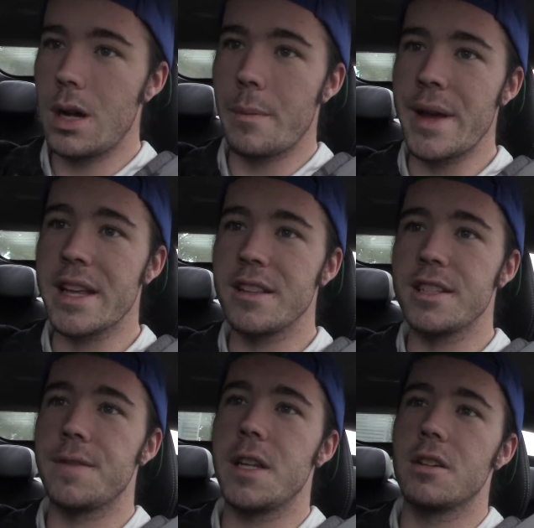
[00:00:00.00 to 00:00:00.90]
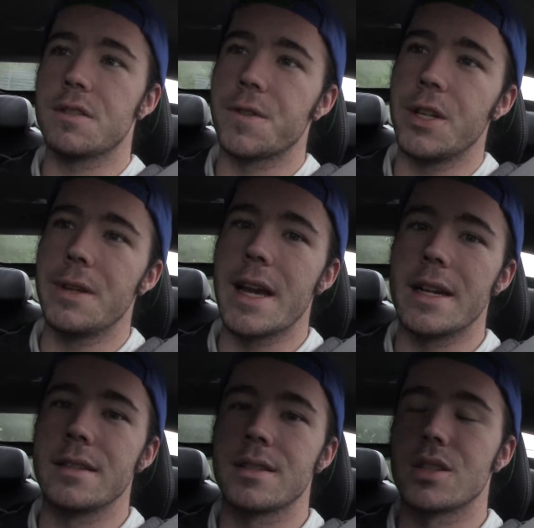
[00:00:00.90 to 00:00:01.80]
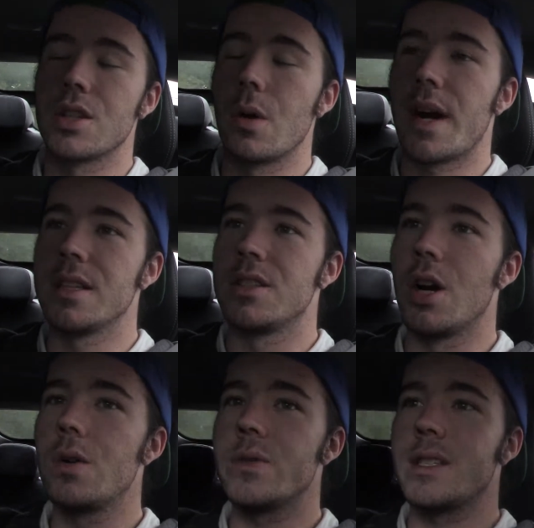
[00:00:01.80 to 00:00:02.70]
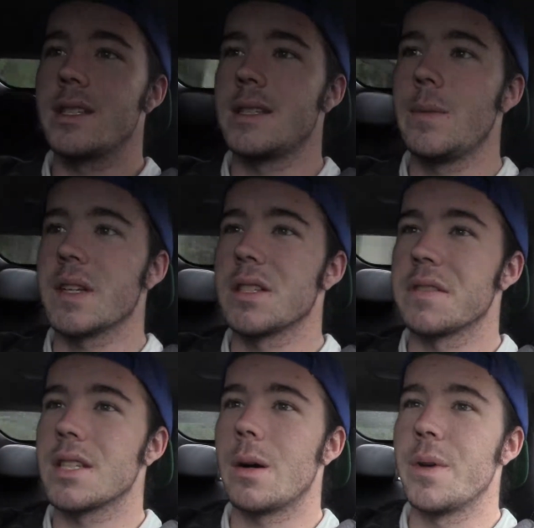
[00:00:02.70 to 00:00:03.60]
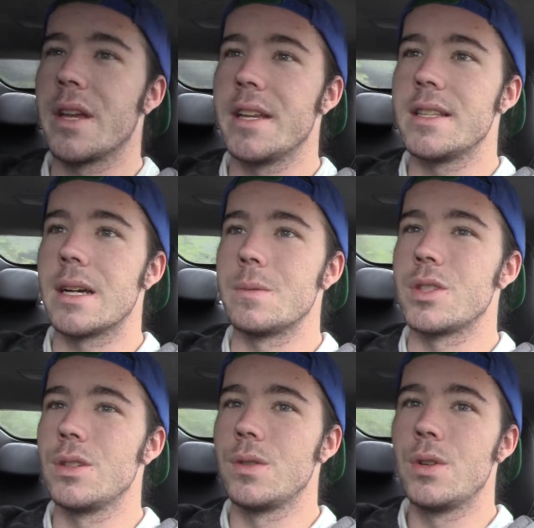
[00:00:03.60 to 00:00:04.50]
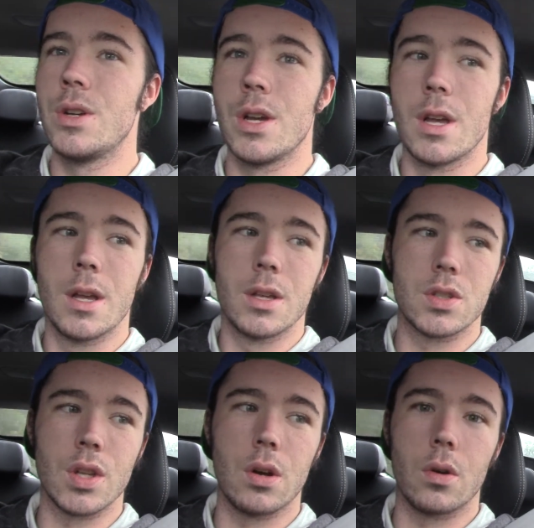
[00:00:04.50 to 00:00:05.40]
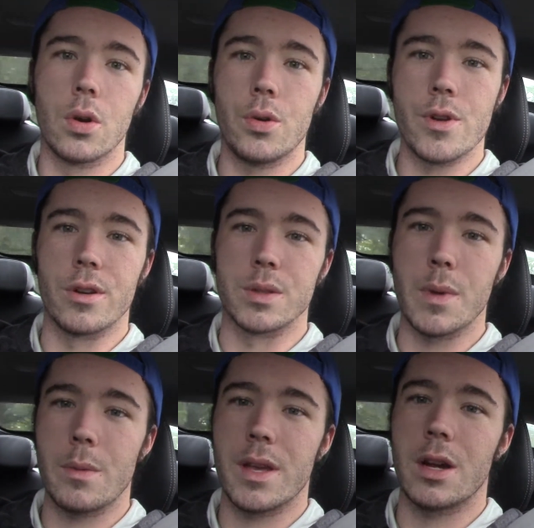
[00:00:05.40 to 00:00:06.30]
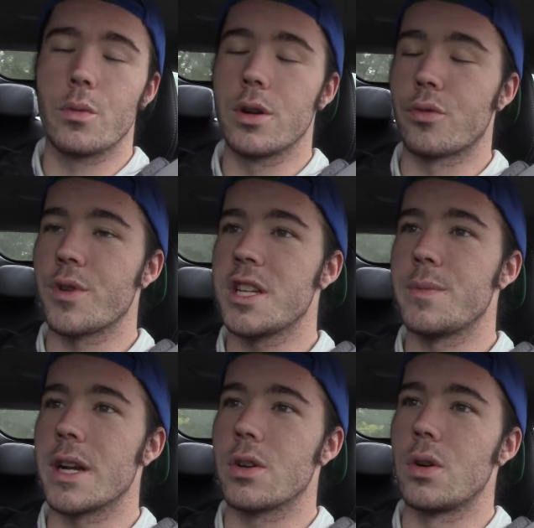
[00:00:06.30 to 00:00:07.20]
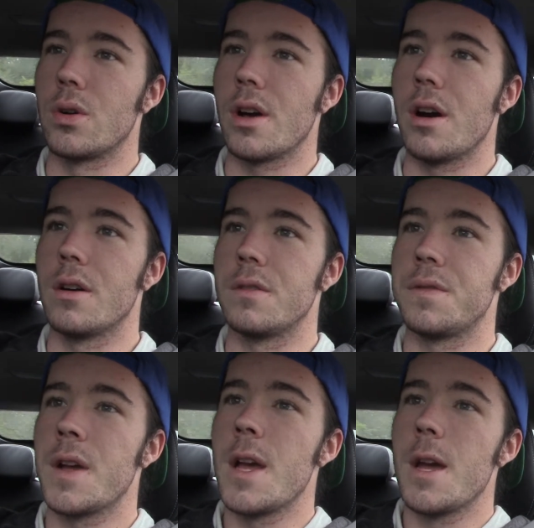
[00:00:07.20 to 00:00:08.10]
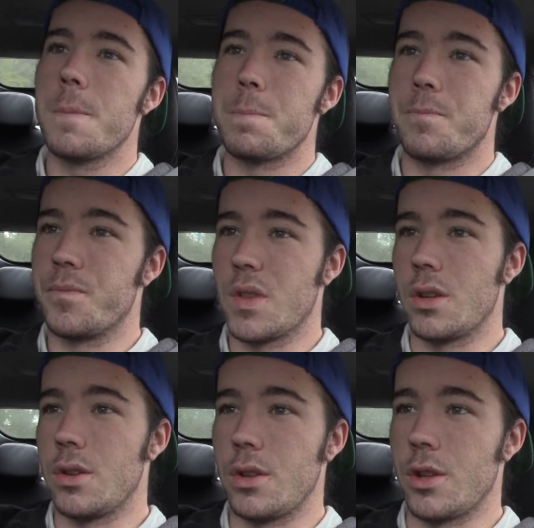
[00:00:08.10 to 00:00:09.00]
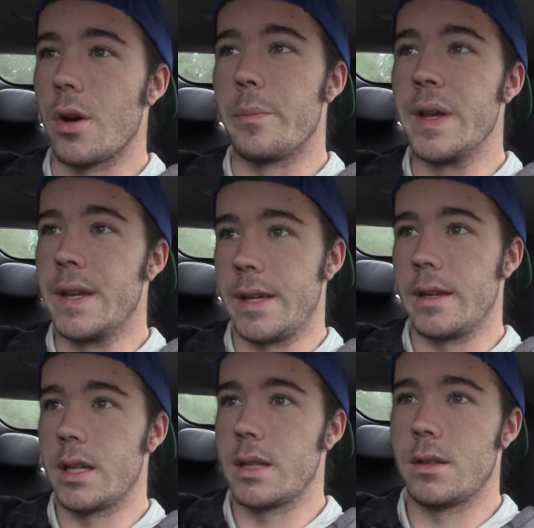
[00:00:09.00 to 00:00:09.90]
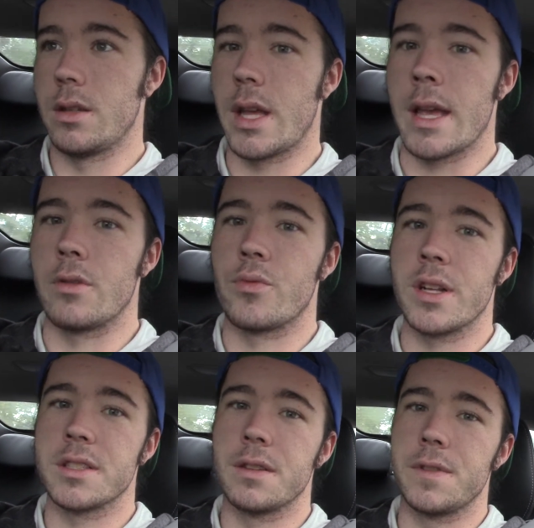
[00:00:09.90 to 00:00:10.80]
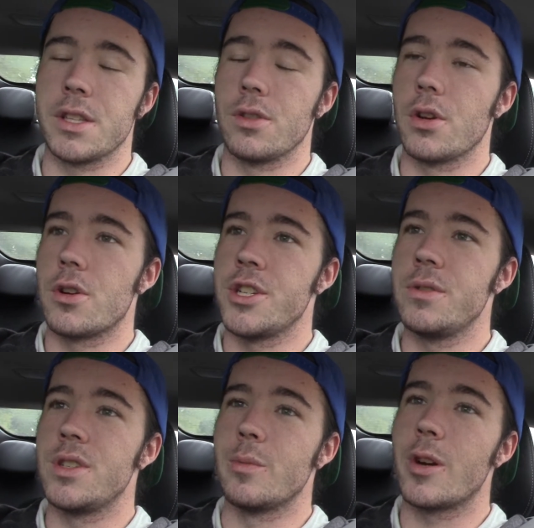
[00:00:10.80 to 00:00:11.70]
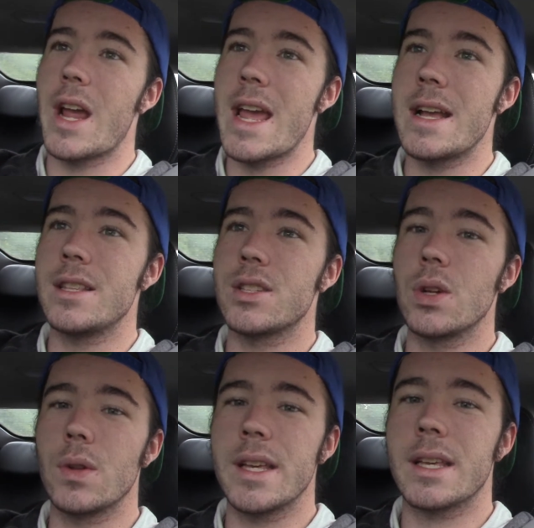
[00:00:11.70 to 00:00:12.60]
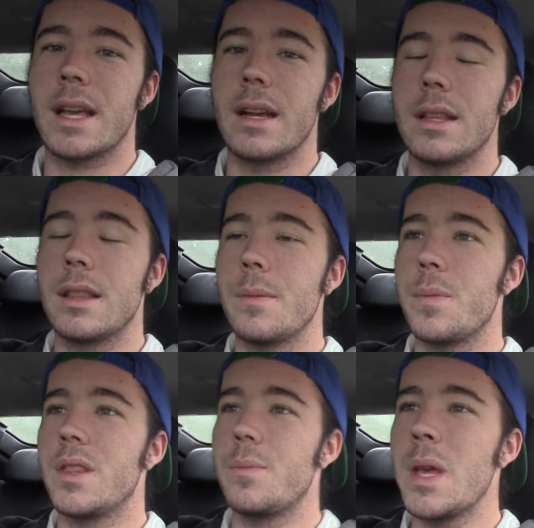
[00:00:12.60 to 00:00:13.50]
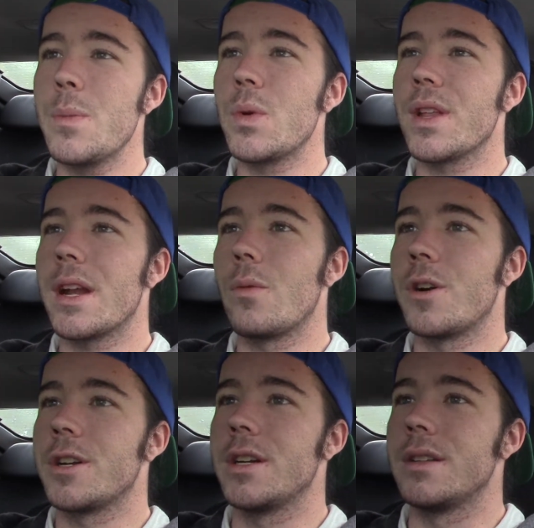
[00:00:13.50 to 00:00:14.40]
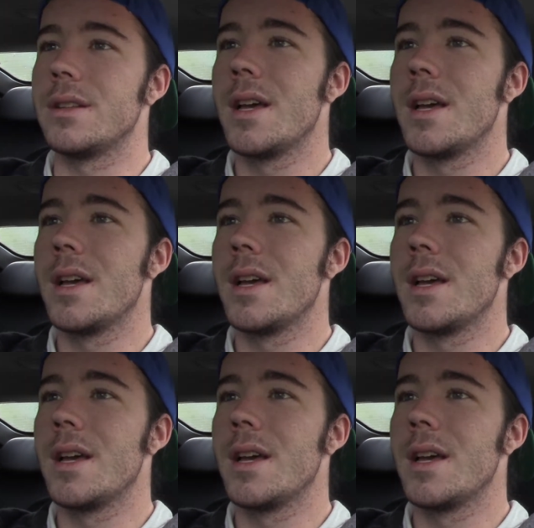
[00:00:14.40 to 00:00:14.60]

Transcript: making these videos for you guys. So I don't see myself stopping anytime soon. So who knows? Maybe I will reach my goal of, you know, being a relatively large YouTuber. And so like the people that I want to,